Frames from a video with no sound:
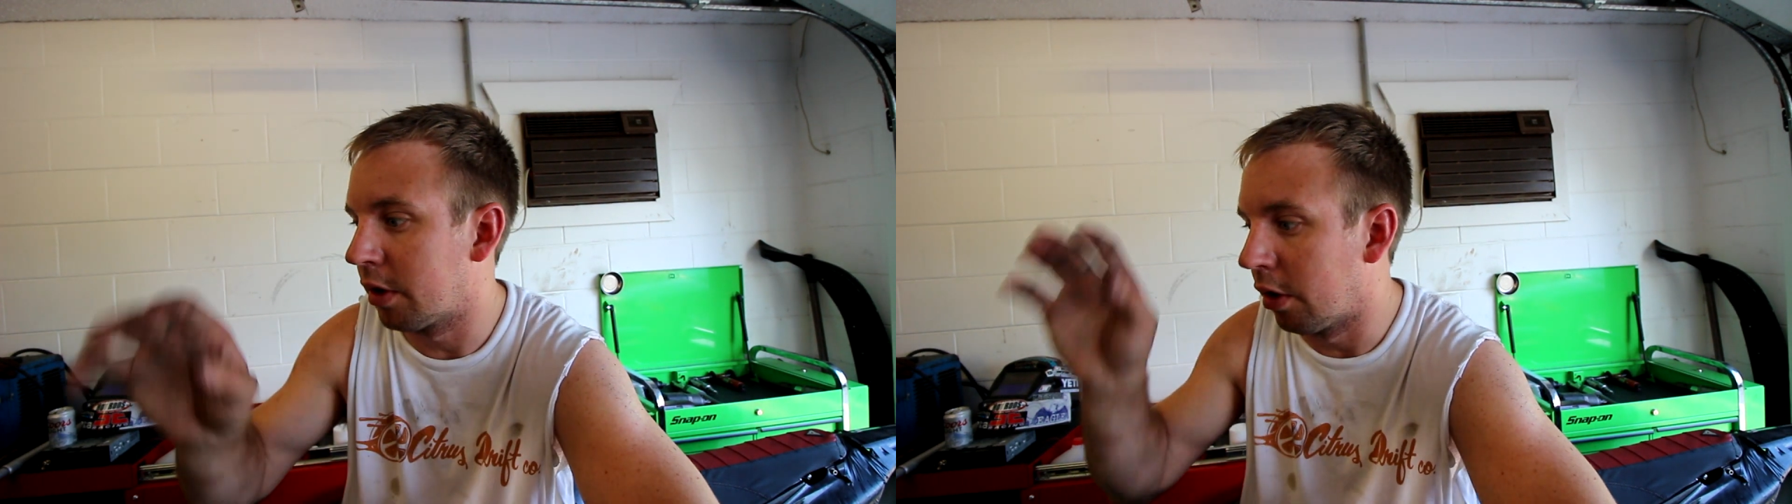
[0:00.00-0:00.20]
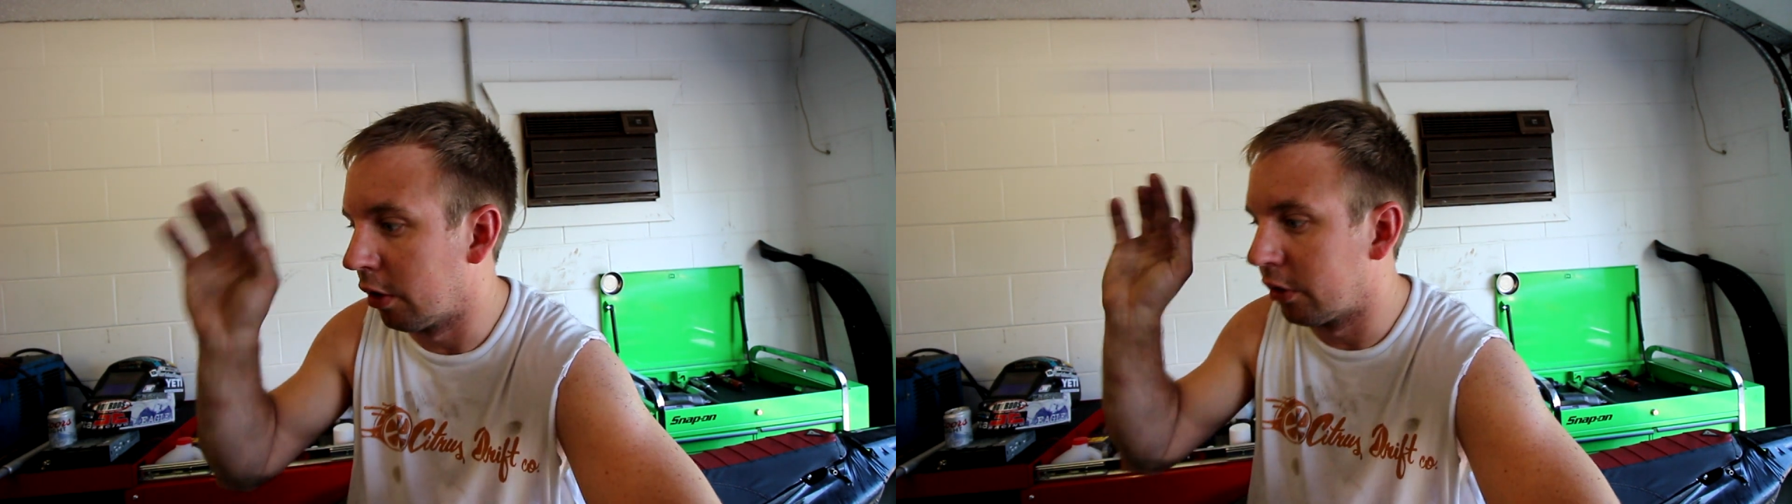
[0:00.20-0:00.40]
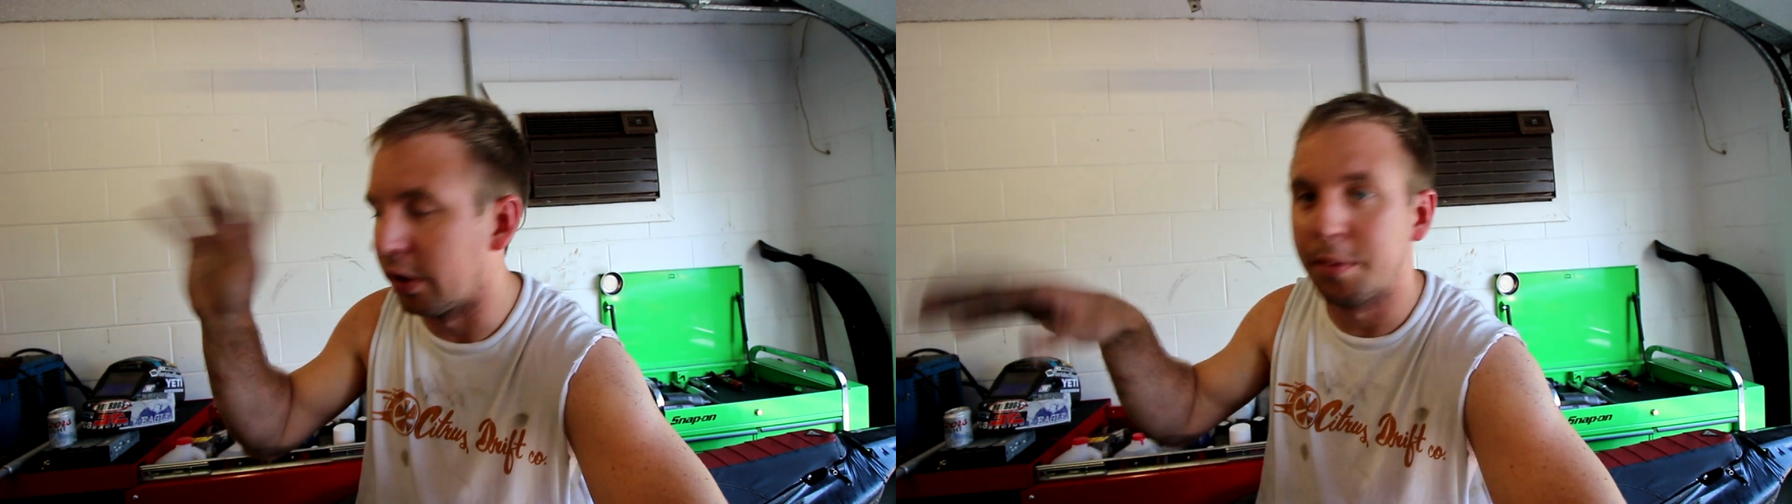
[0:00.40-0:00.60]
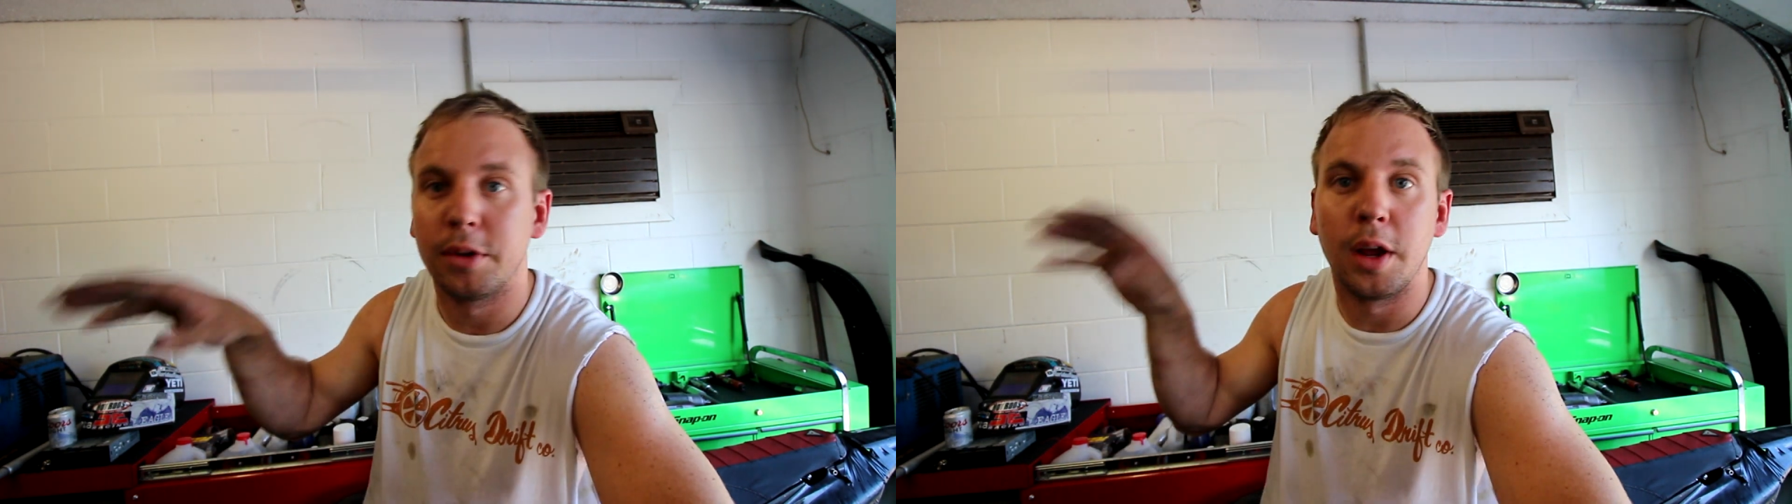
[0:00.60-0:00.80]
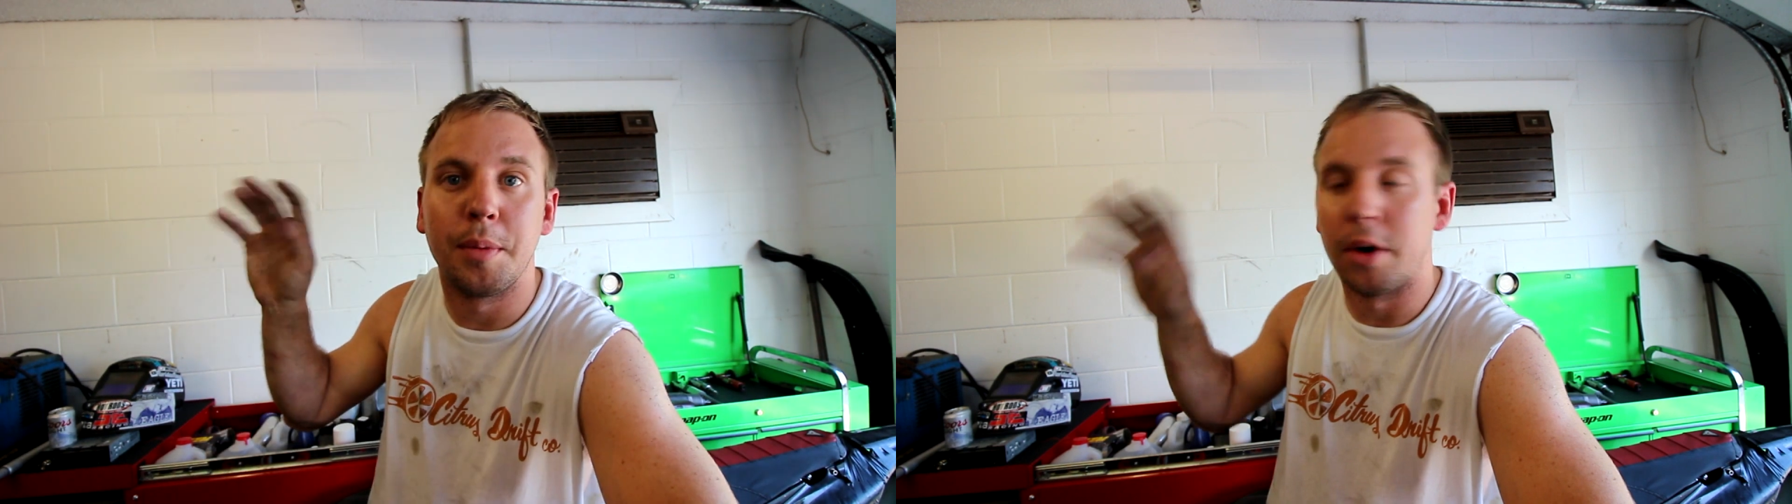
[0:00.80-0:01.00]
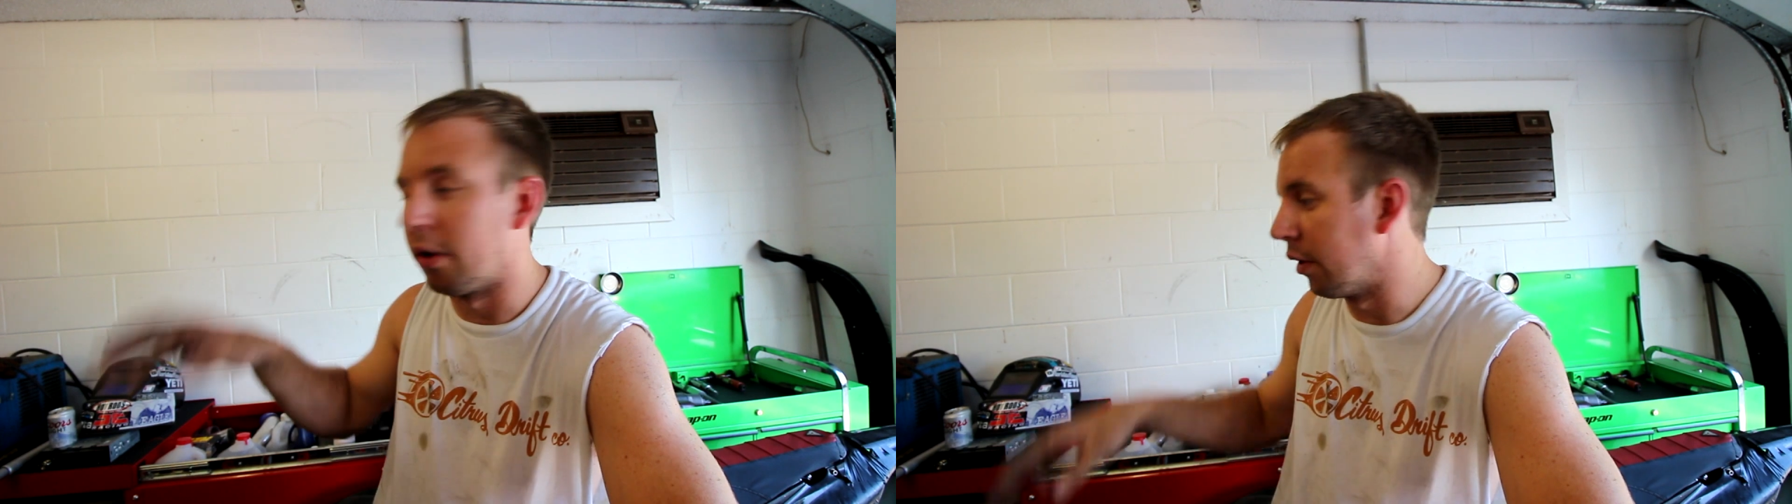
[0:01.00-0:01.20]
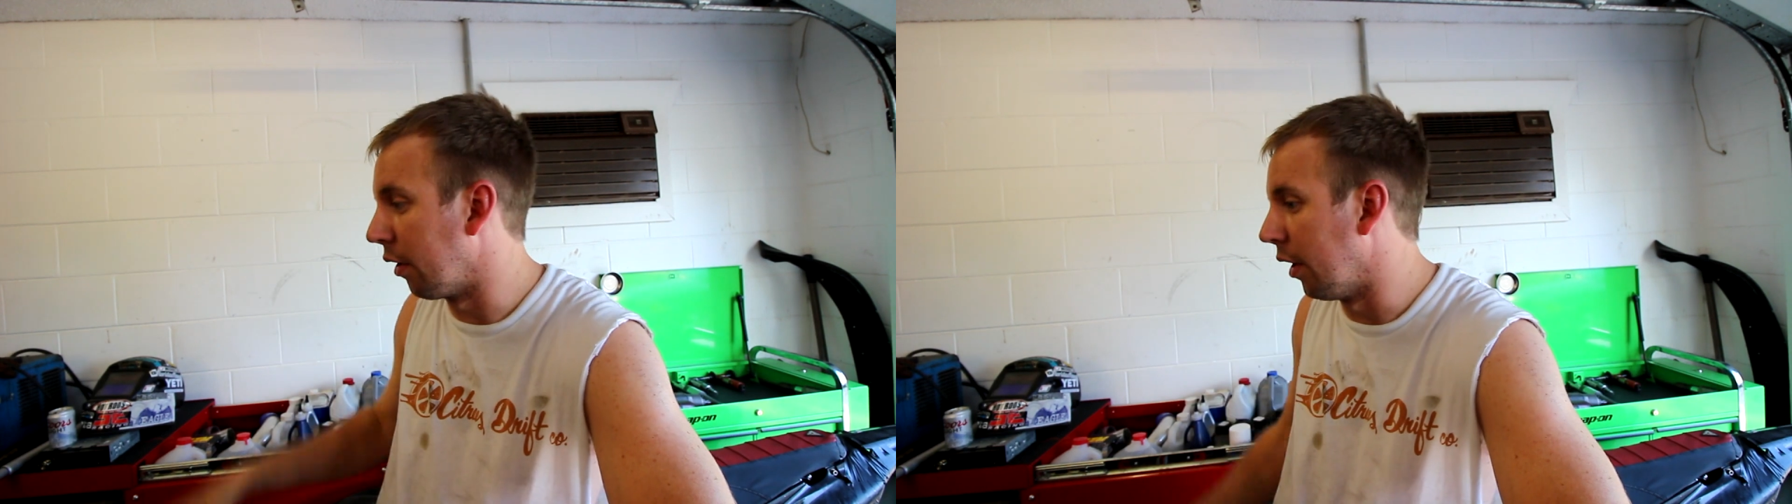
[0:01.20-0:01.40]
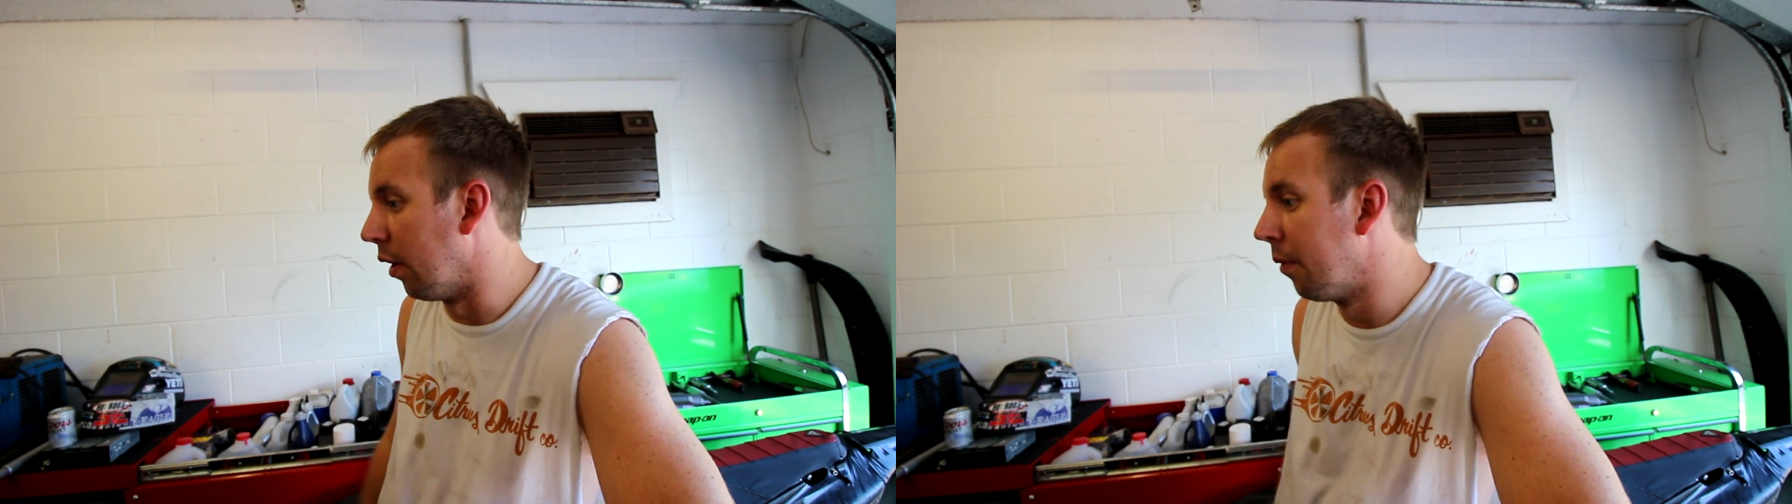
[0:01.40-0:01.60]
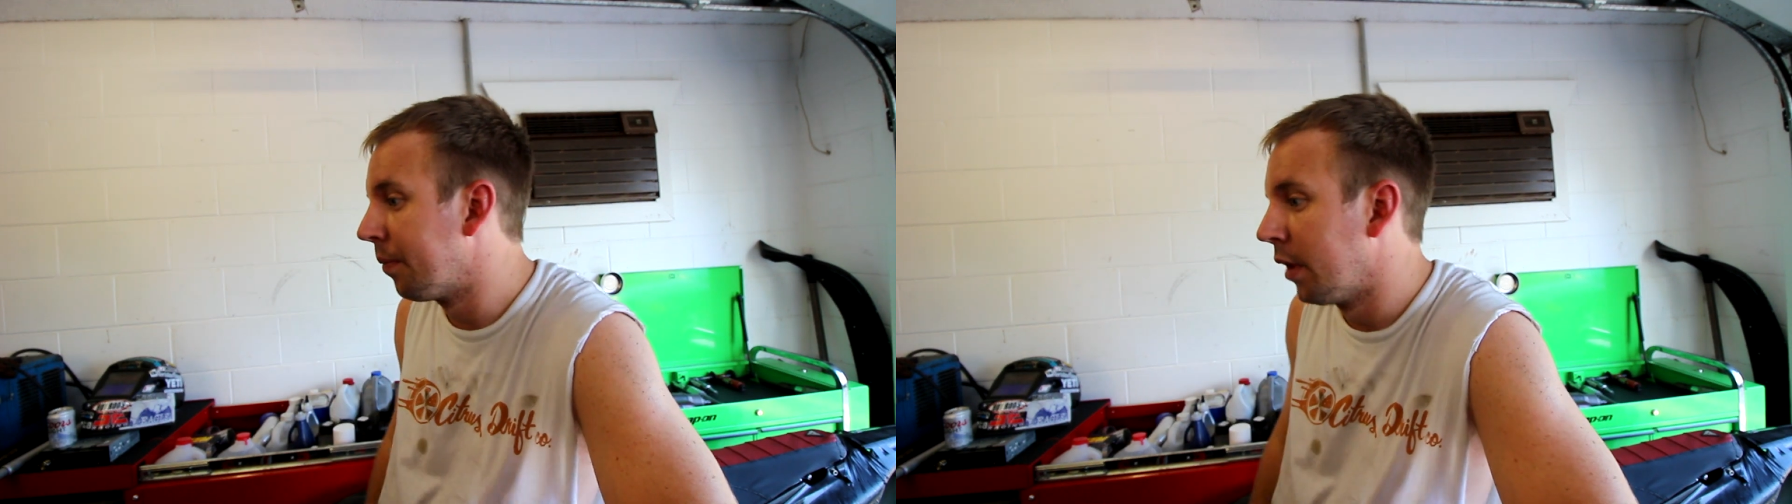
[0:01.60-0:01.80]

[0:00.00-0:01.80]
The car is like top priority right now.